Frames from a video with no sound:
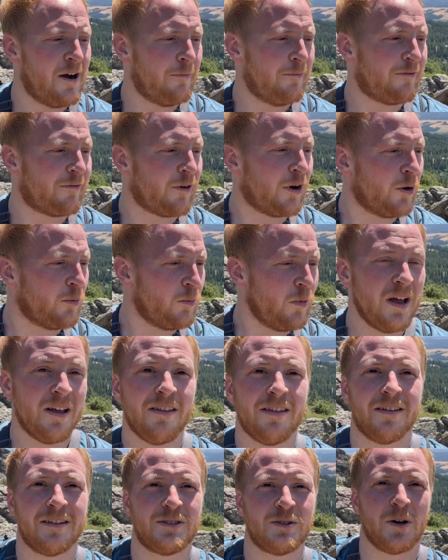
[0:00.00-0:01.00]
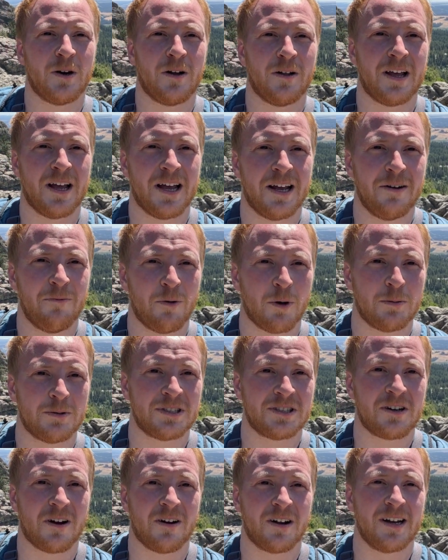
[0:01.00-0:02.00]
From the trailhead where we
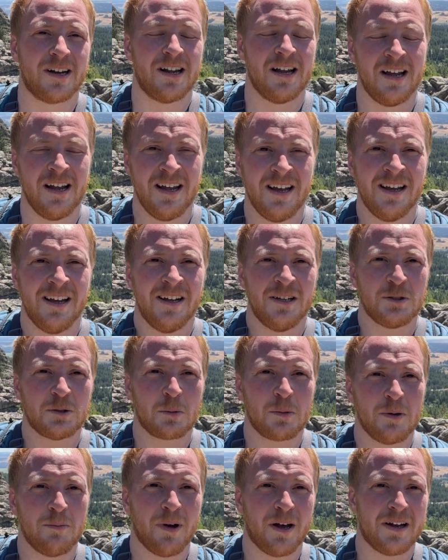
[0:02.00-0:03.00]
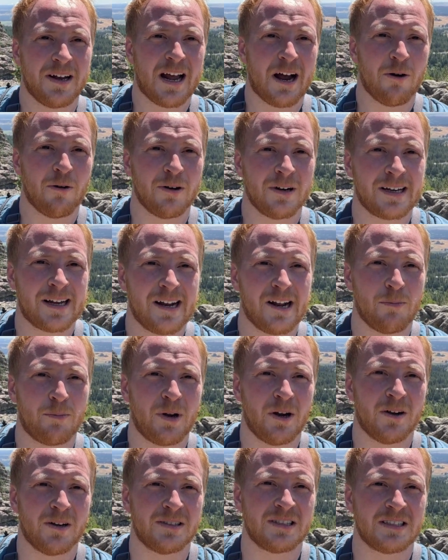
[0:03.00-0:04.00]
started, it took me about an hour to get up
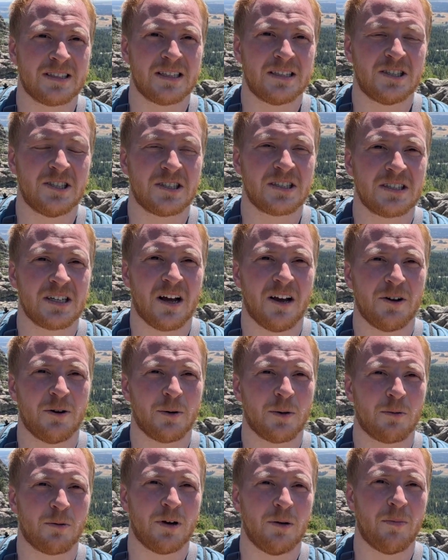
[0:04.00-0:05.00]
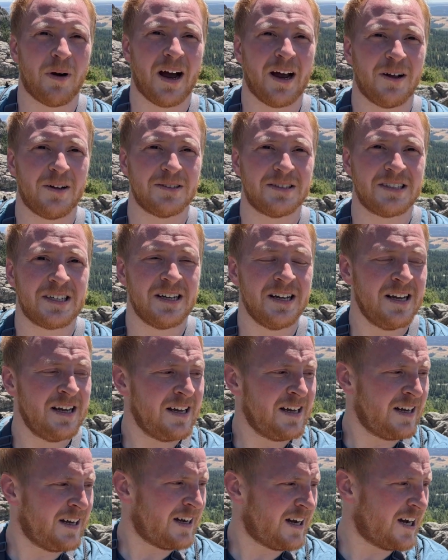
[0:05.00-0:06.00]
here. It's just under 3 miles
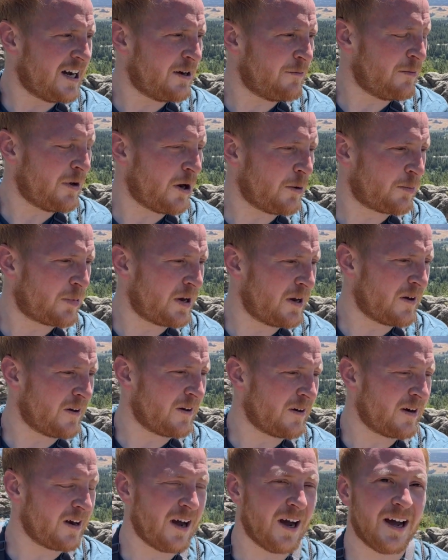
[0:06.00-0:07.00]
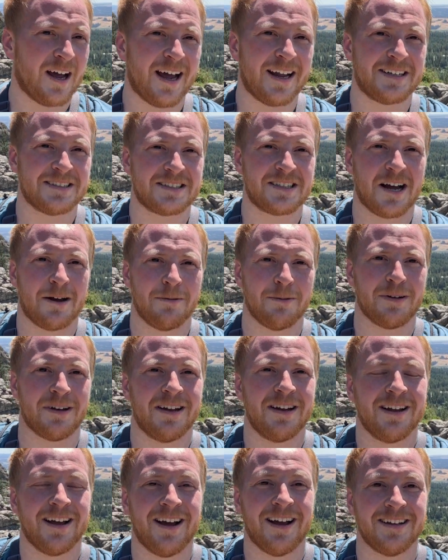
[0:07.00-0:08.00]
up here. I had to stop, and
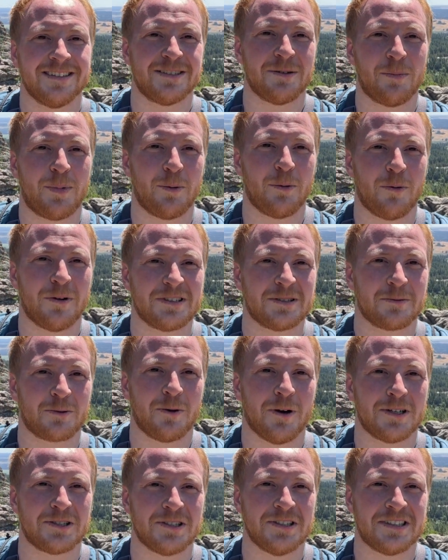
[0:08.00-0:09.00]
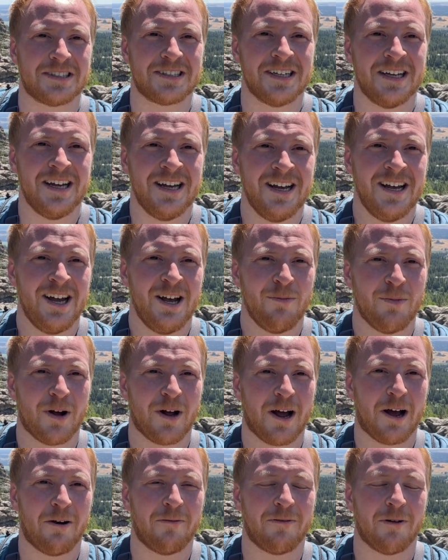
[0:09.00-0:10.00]
some people want some questions
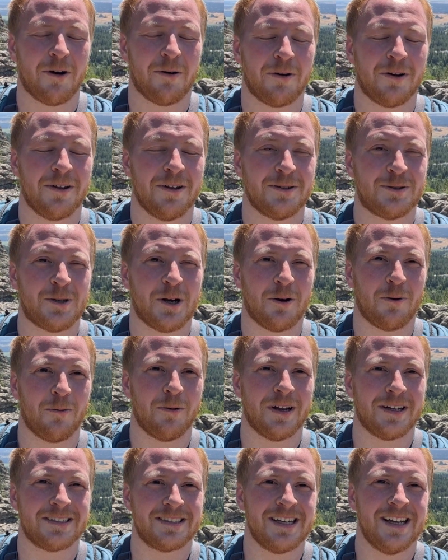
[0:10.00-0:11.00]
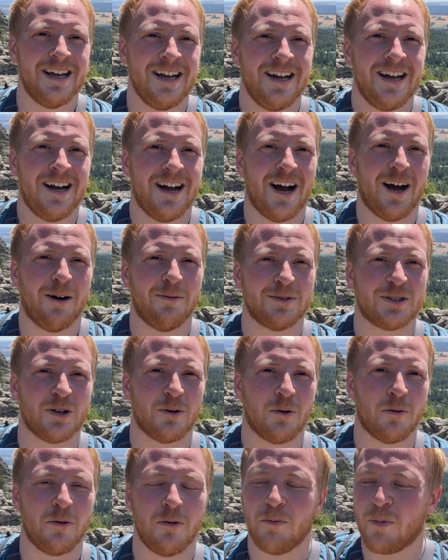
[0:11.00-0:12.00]
about how far the trail went,
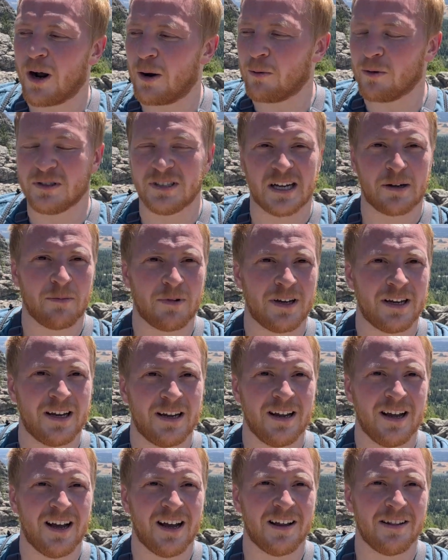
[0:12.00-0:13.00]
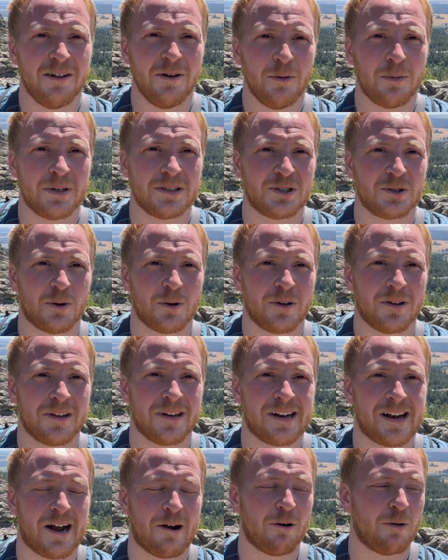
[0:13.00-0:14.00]
so probably would take me a little bit shorter
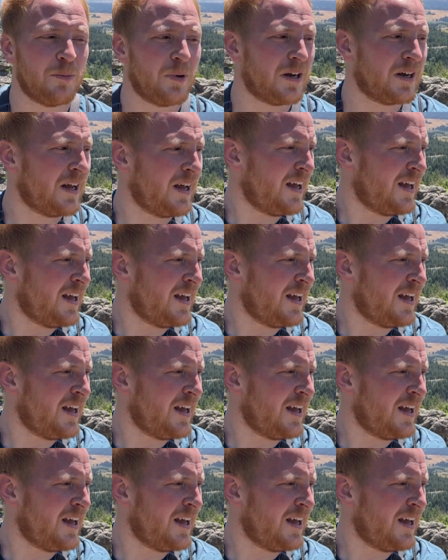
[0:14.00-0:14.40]
than an hour, but